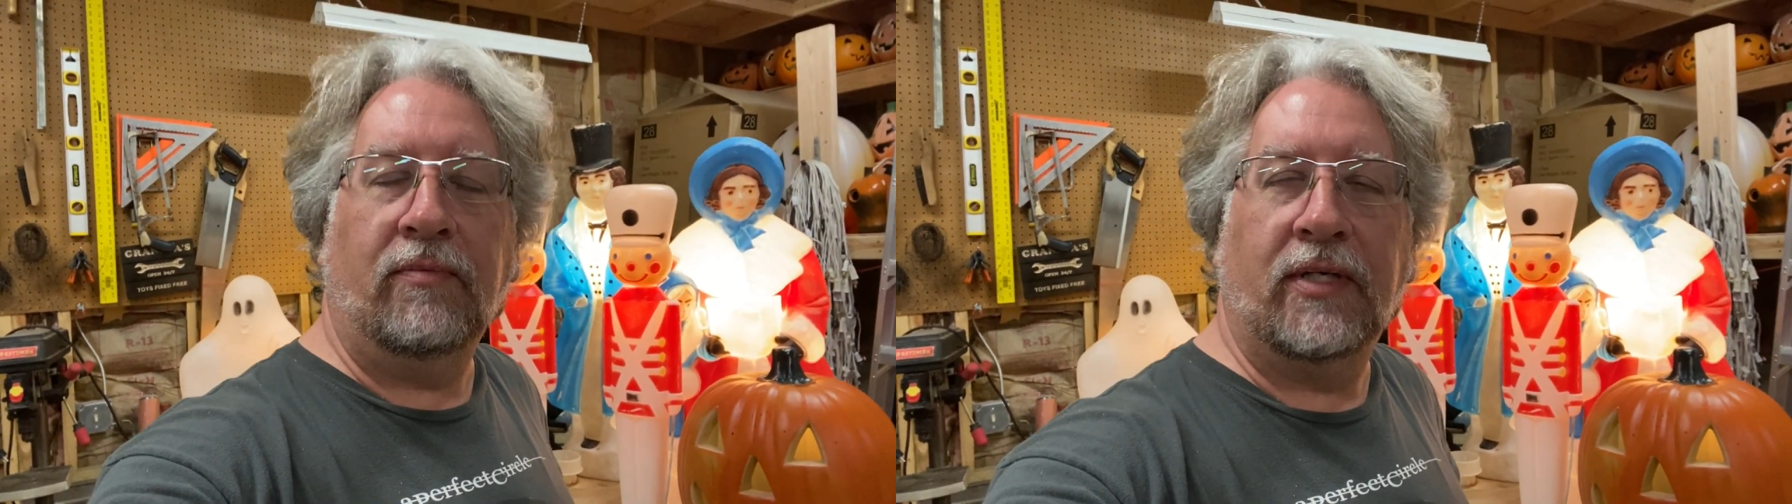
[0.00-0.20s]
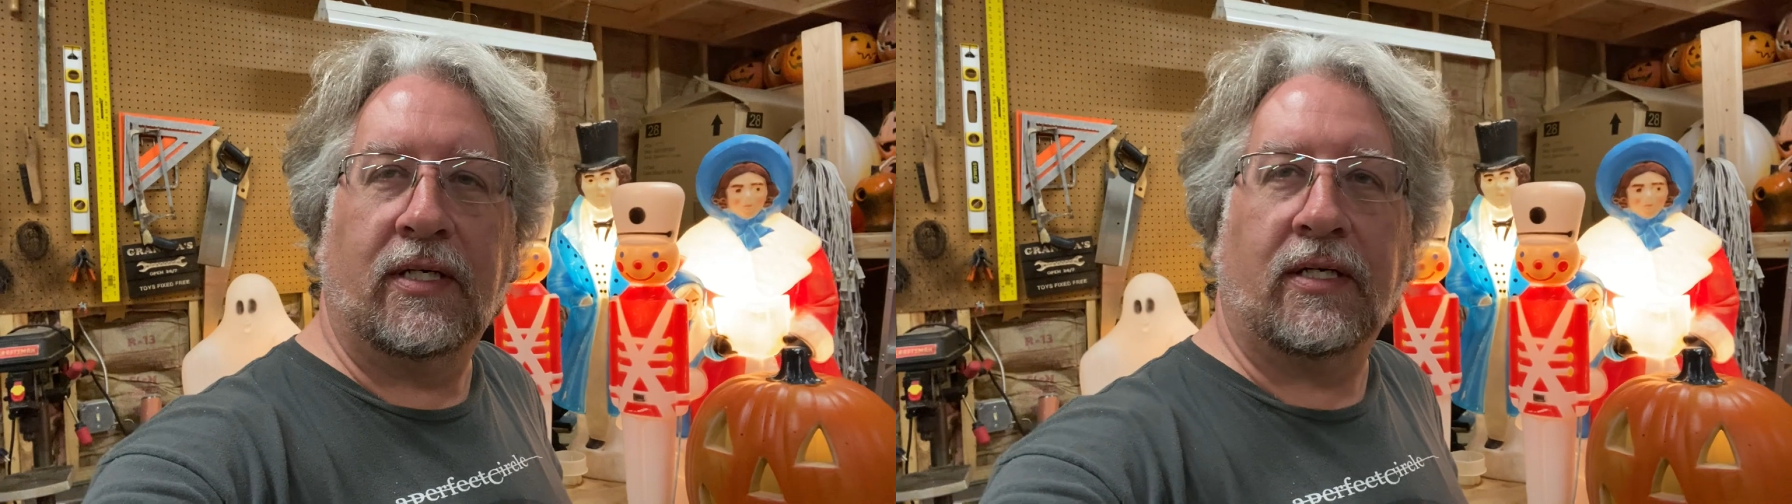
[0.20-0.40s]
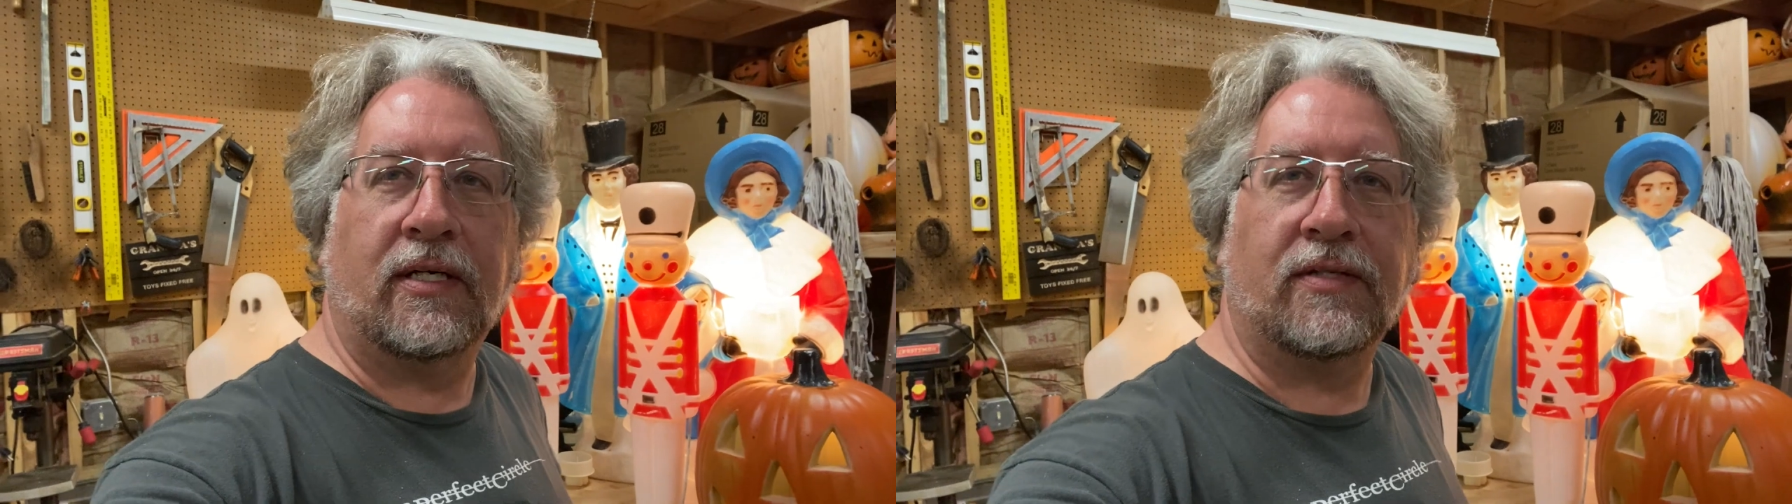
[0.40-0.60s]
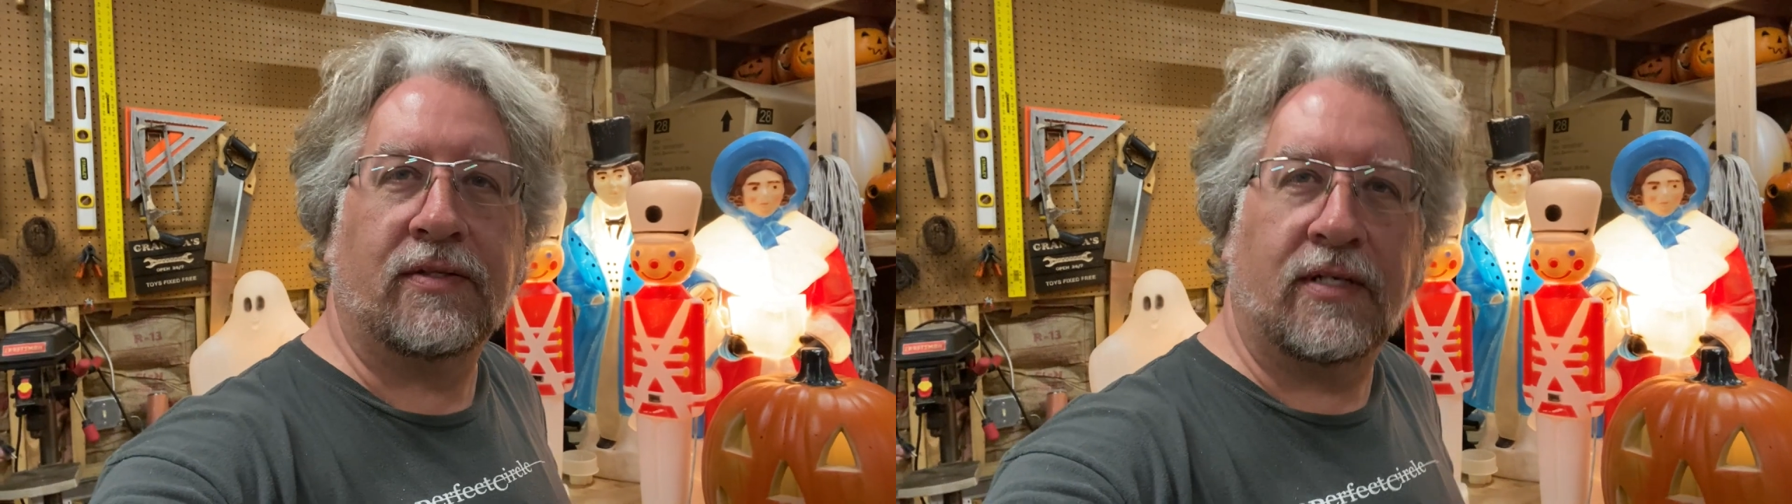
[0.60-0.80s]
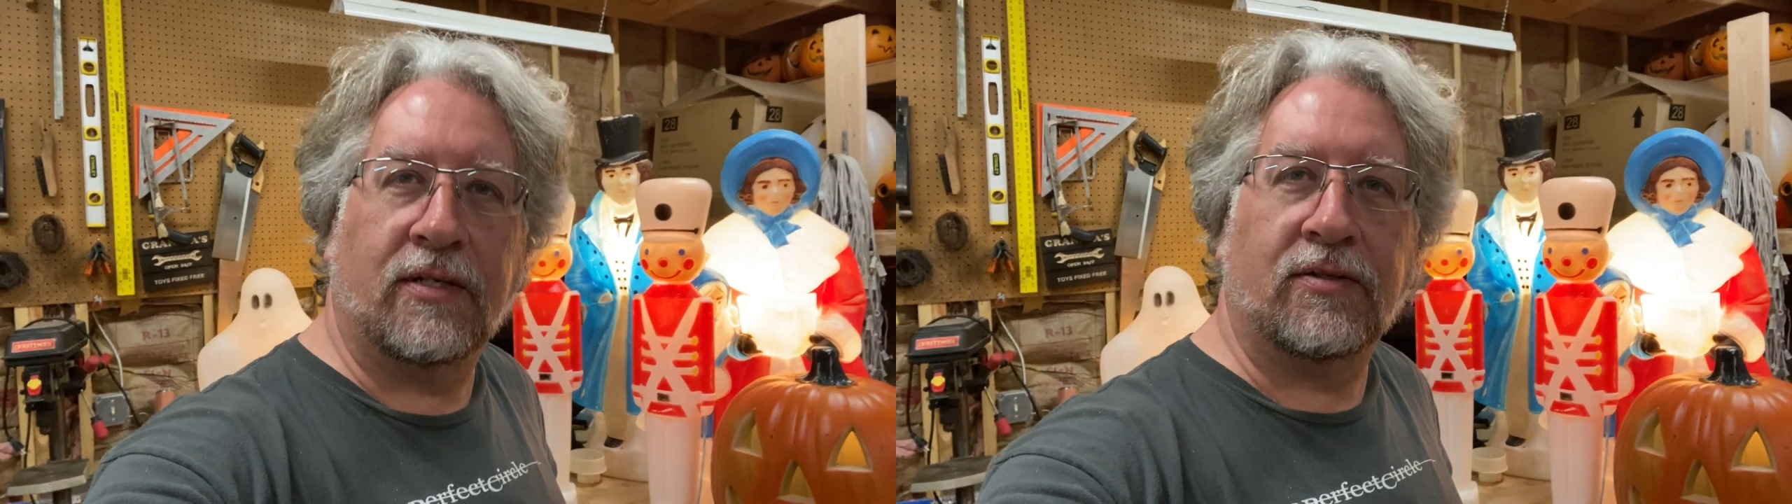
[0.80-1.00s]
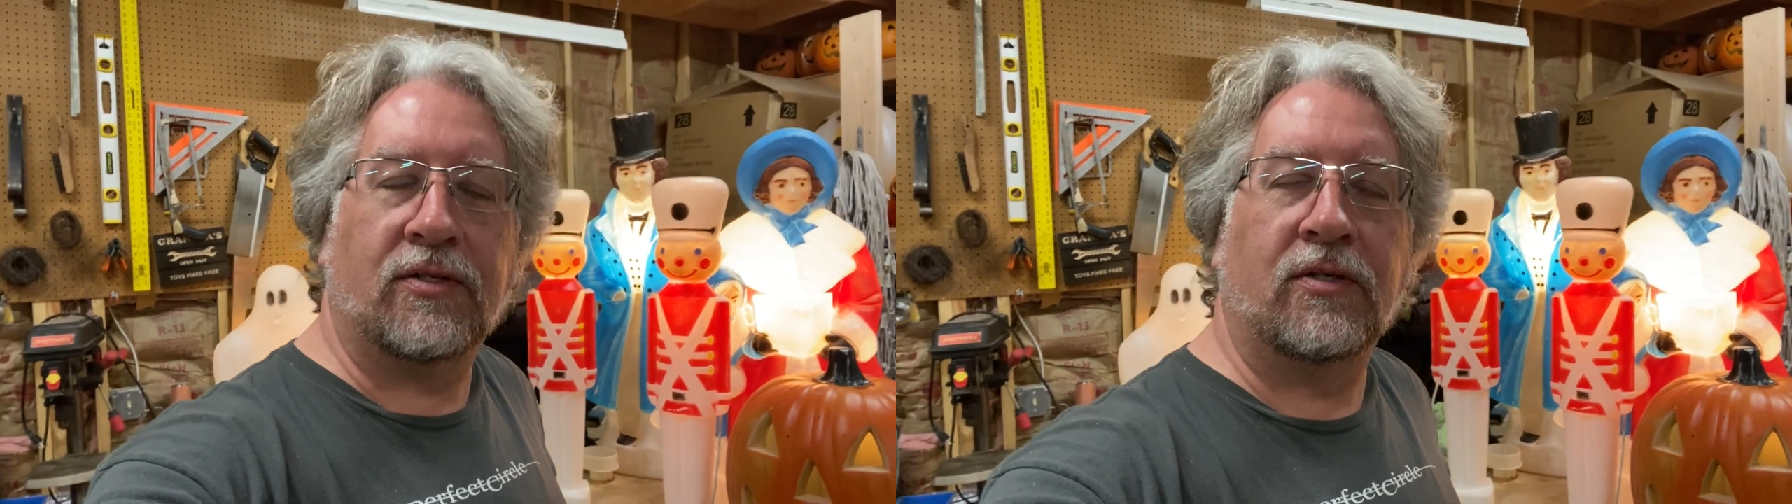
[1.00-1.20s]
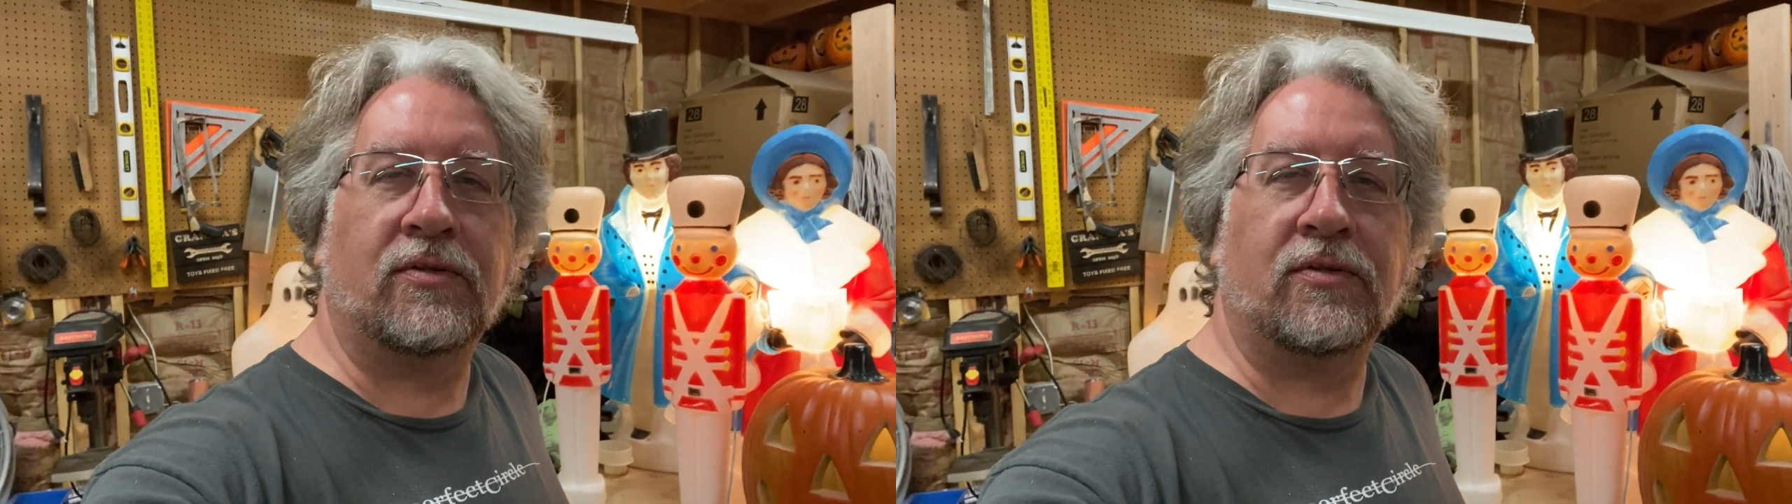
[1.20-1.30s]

because there's no